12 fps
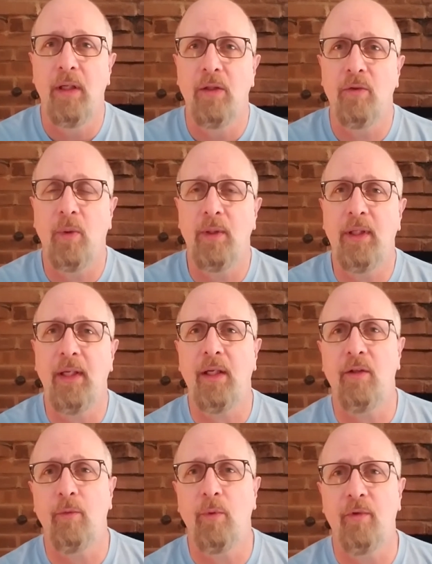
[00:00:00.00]
So I think
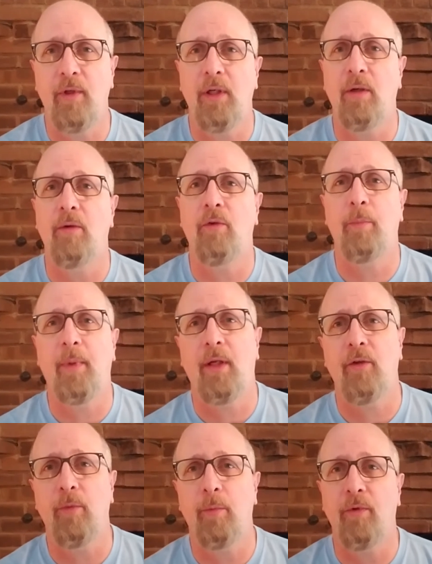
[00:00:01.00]
it was an
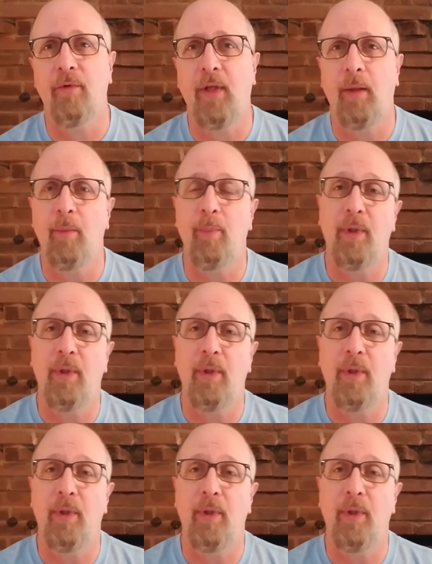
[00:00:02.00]
irresponsible statement,